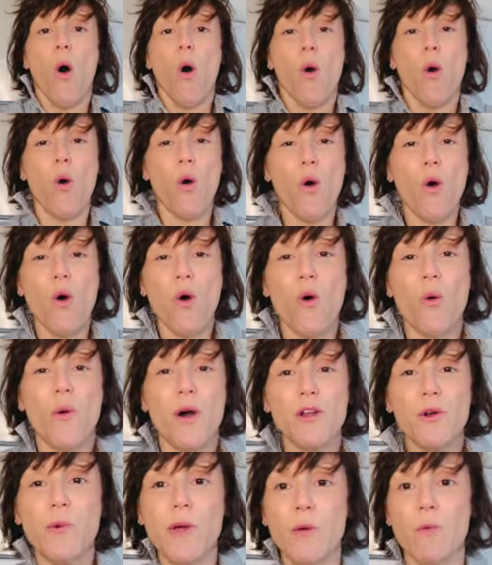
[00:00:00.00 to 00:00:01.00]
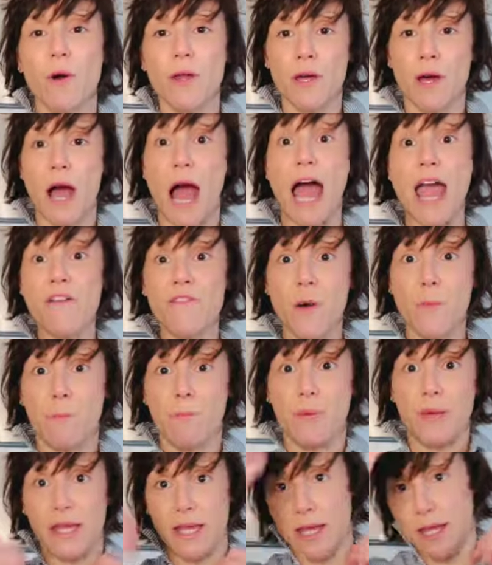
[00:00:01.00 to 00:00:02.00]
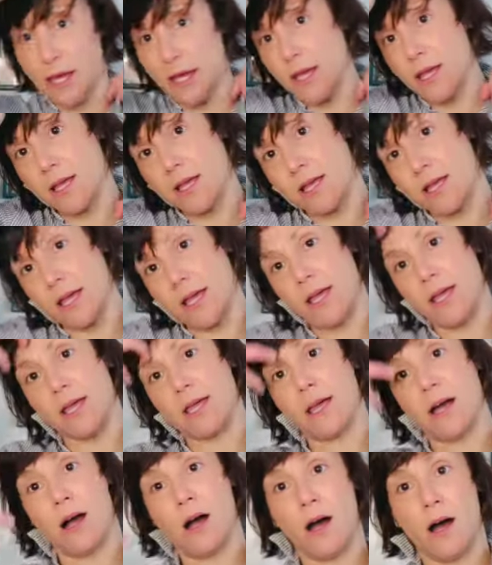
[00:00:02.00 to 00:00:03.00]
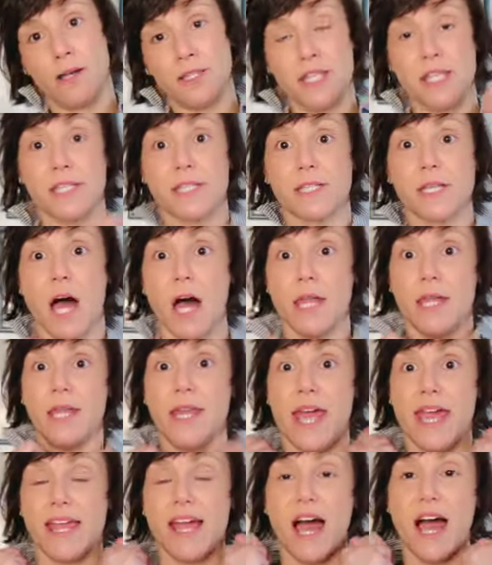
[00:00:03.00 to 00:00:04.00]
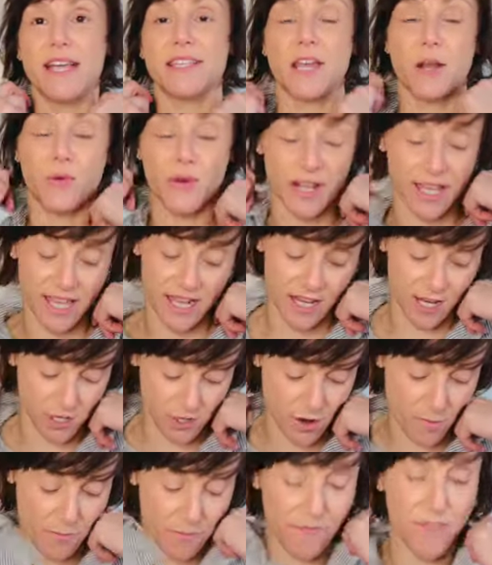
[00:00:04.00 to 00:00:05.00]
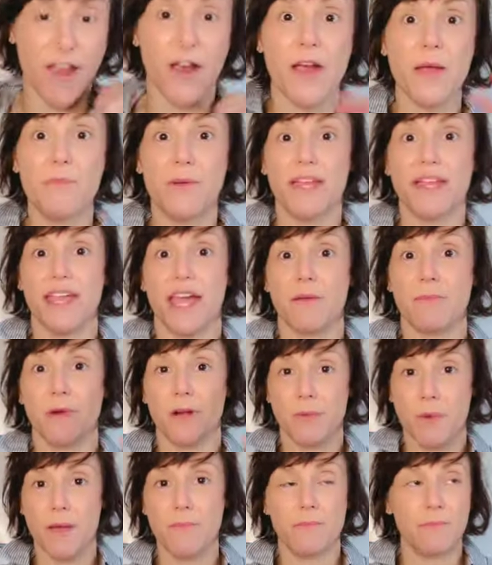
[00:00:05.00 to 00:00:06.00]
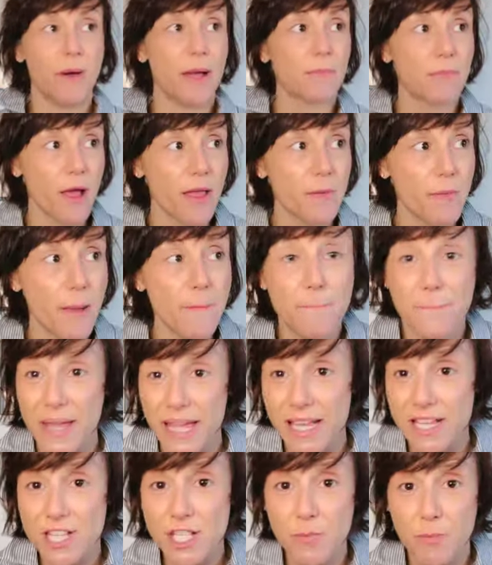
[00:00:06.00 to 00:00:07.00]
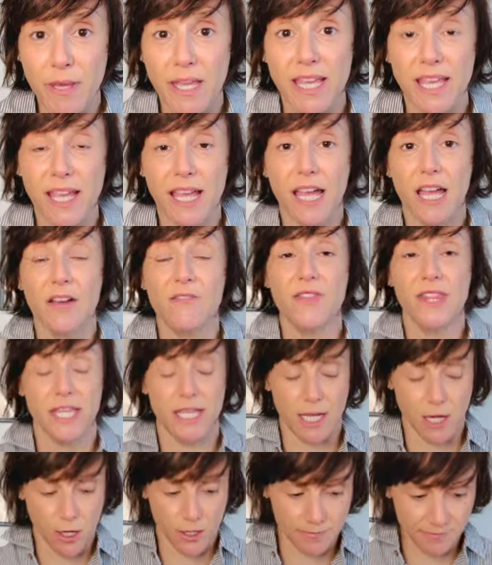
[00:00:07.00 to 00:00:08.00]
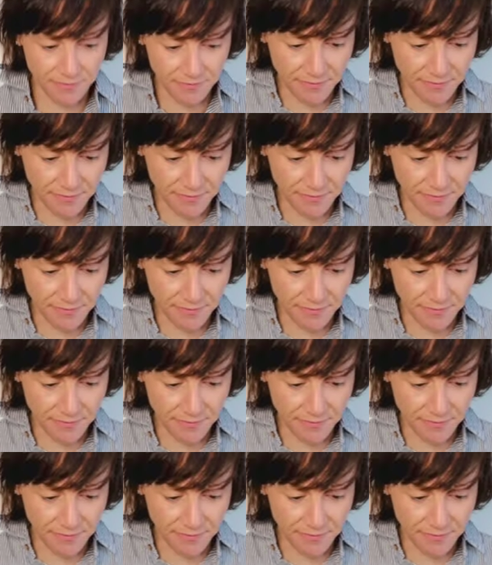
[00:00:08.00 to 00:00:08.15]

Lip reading: Ooh, what do we want to? I have a big gig on Sunday, guys. I want to get into a very big gig. One of my probably my biggest speaking gig of the year.